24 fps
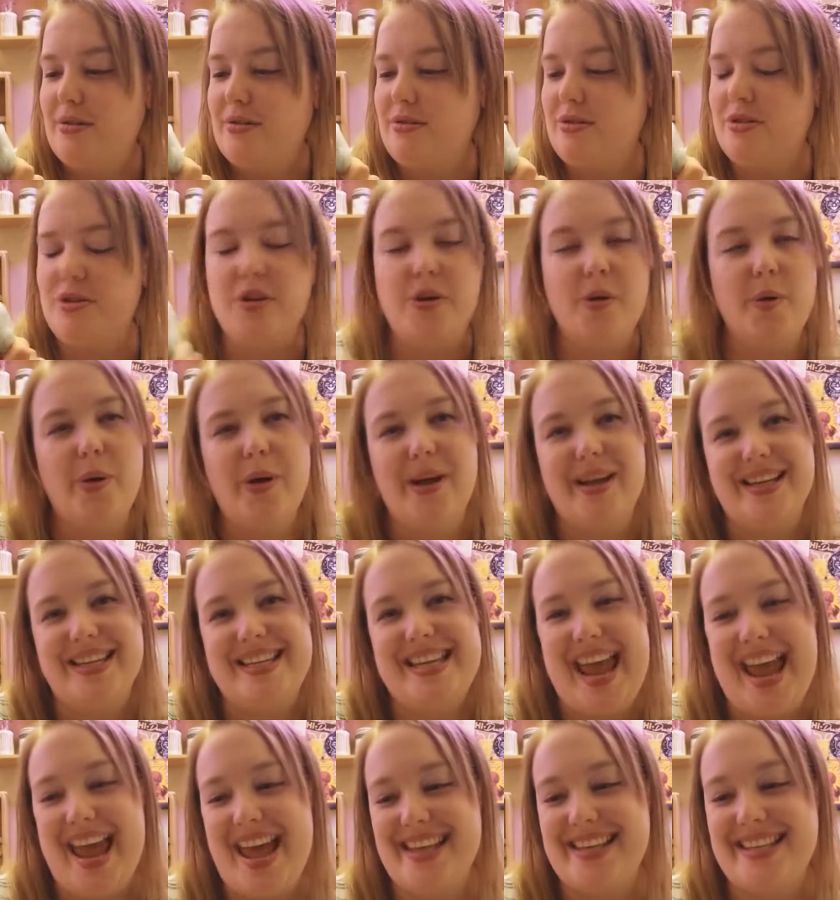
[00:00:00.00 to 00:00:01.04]
do a
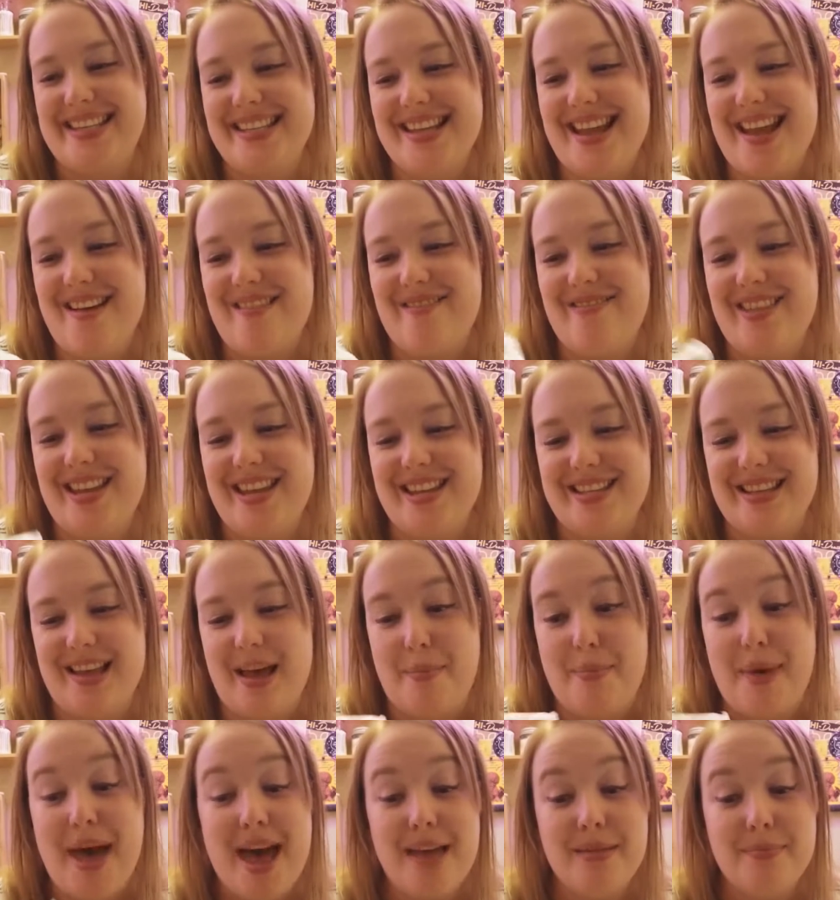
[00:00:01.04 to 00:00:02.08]
test of these
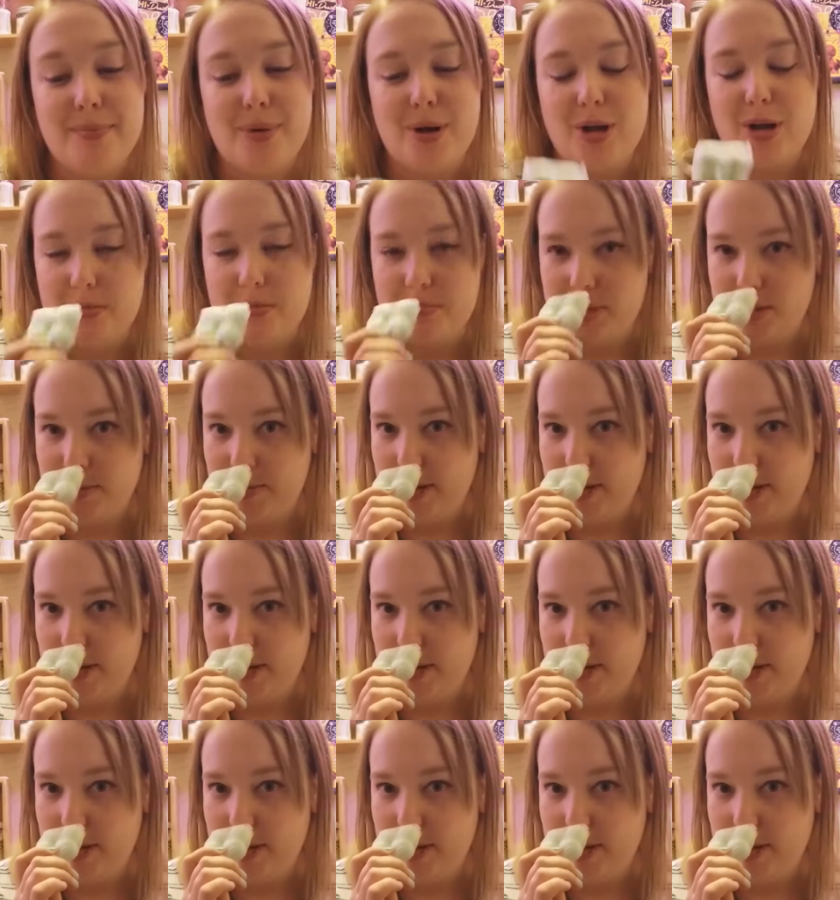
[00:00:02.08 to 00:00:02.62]
bath bombs,